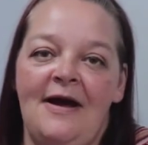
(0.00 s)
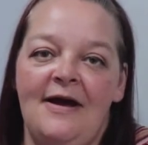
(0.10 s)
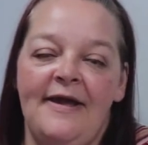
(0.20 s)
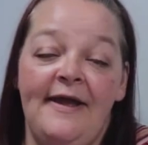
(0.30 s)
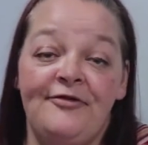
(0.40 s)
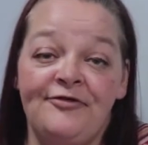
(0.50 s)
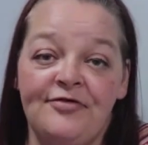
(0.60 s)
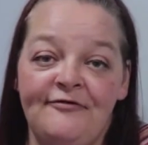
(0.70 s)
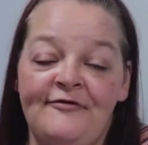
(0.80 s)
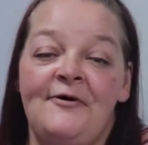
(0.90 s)
I
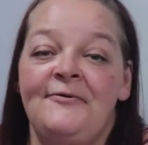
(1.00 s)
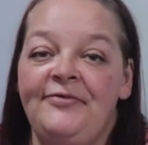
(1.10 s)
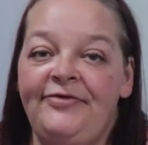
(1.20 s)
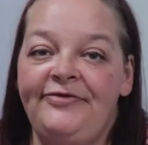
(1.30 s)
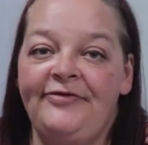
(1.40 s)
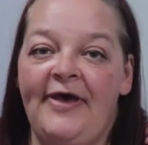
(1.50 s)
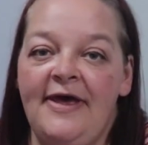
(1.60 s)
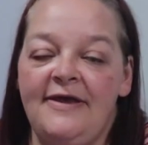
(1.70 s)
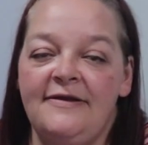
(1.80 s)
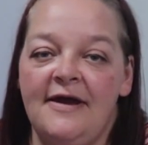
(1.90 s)
answer the phones
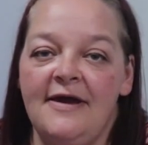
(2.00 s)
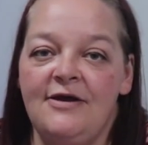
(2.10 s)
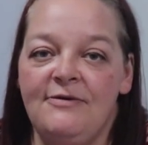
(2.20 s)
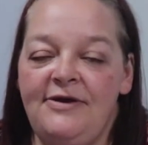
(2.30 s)
and I